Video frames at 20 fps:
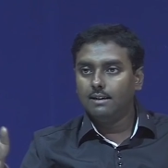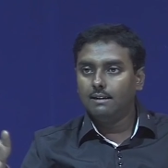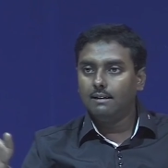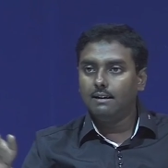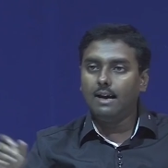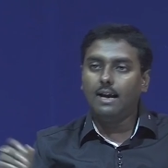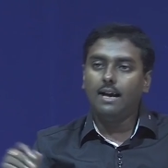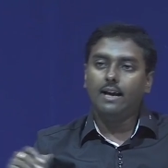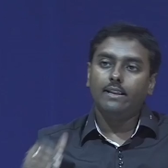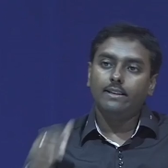
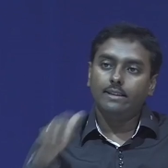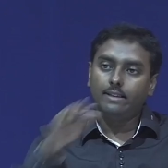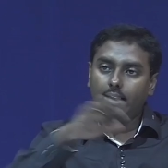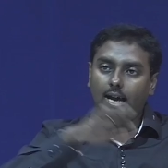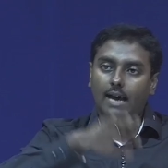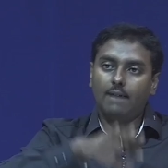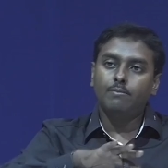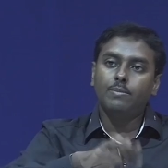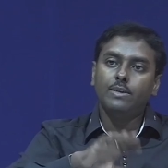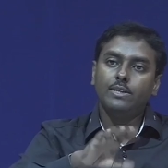and
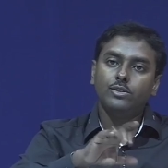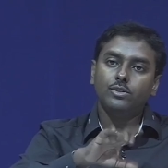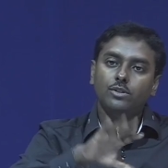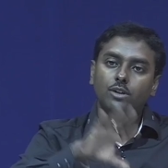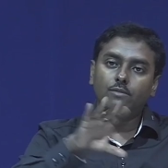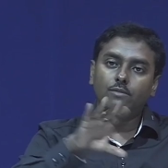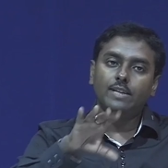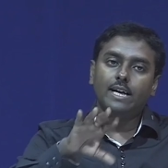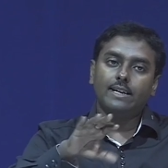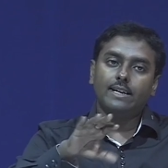amplitude
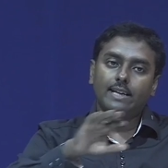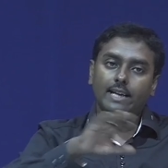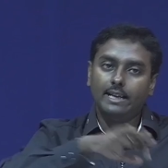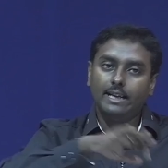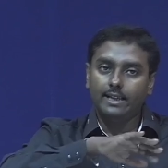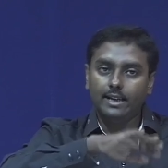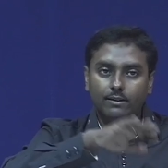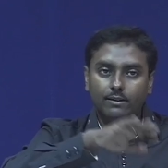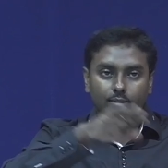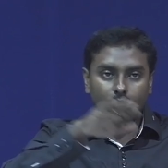of that
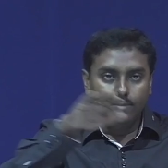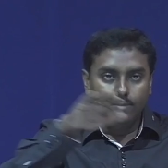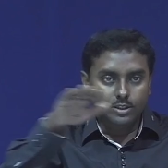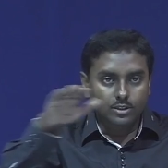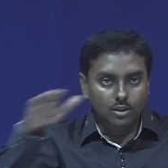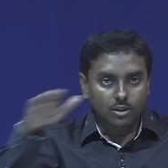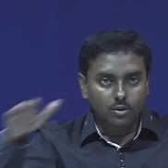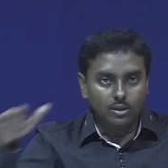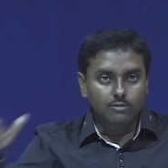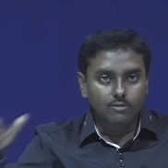carrier will be
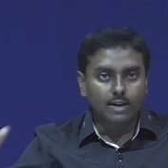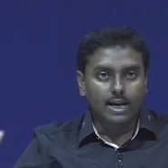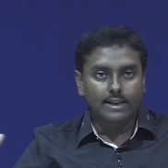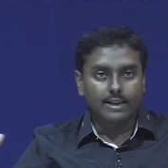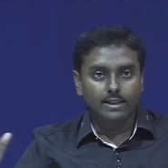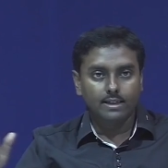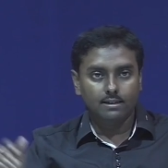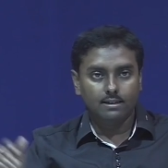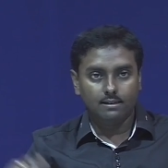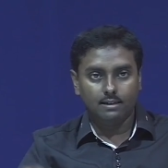slowly
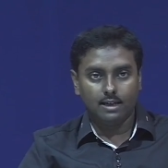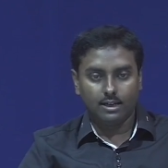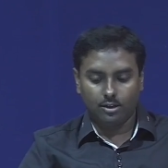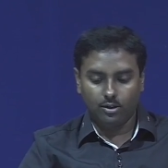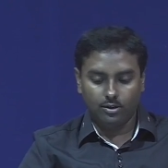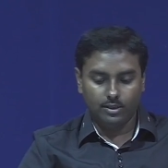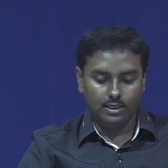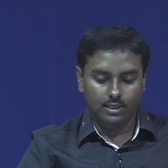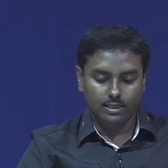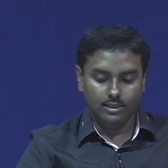varying
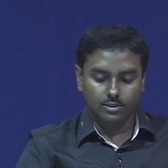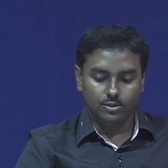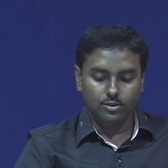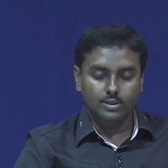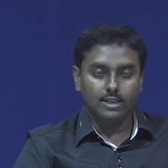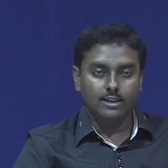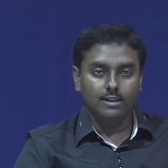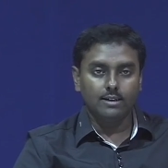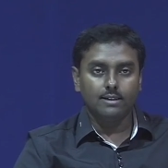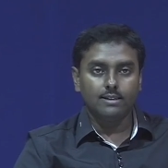accordingly. So,
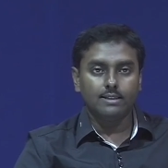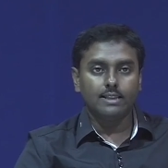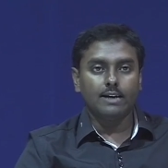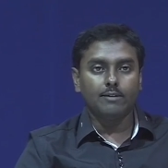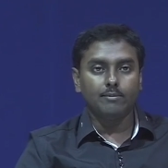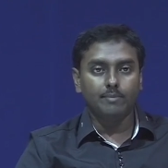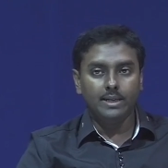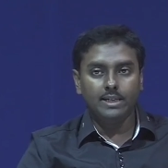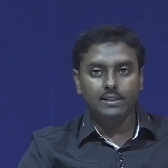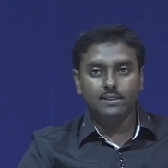there, uh,
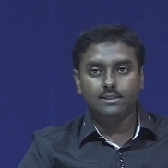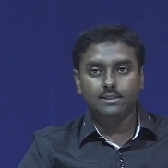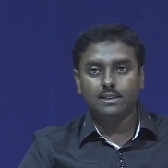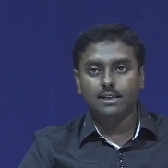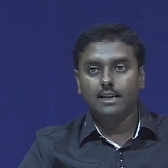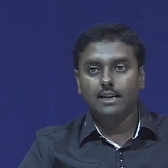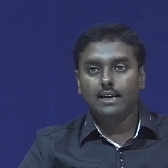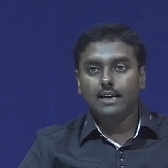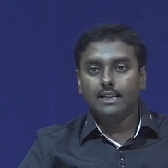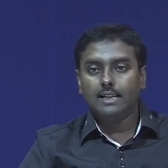that means
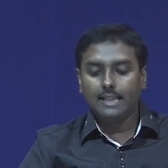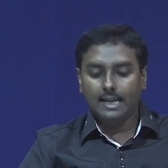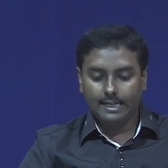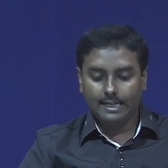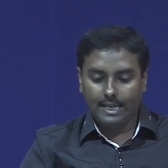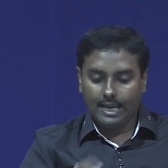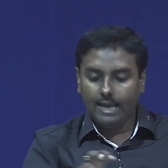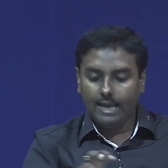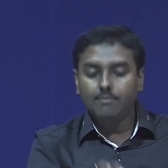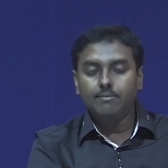that
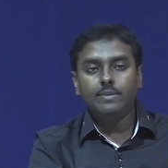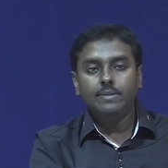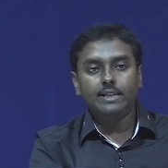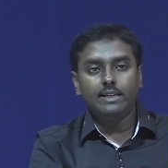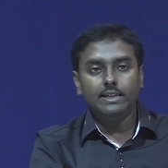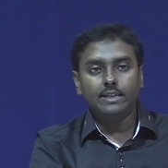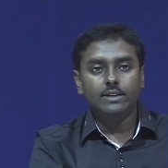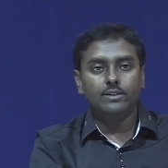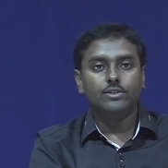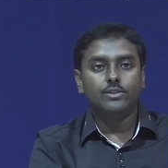
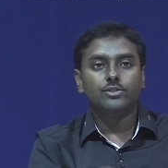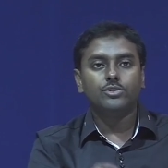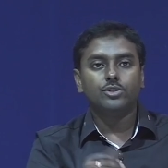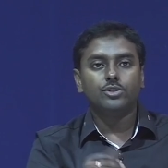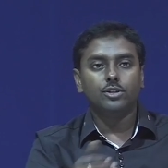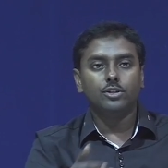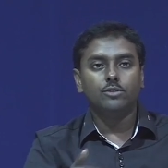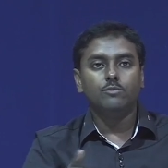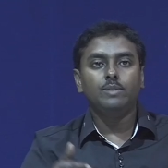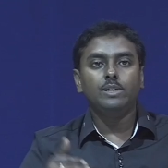MT
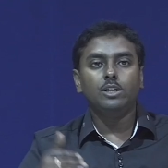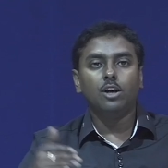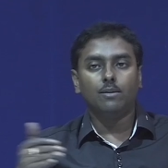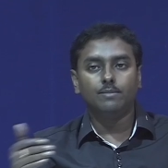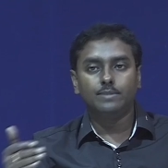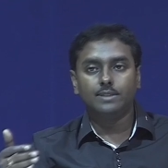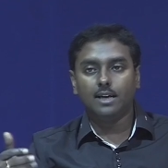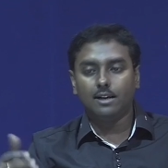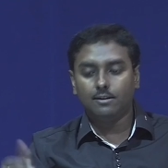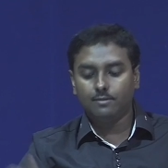should be
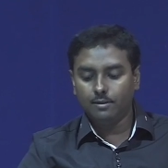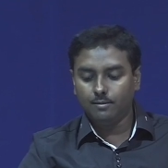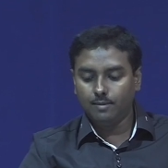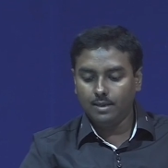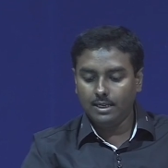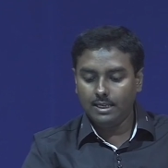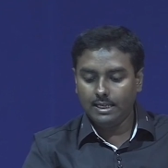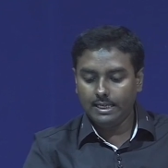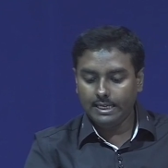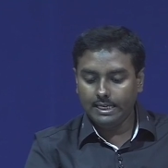
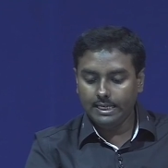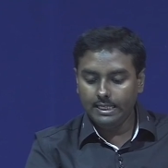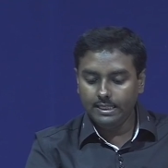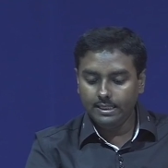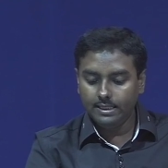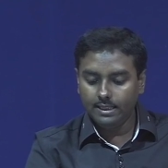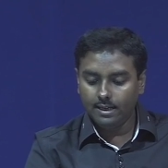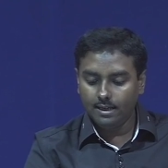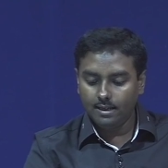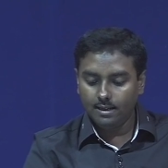observable
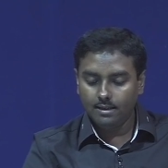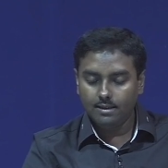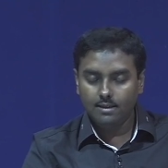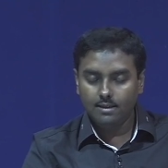in the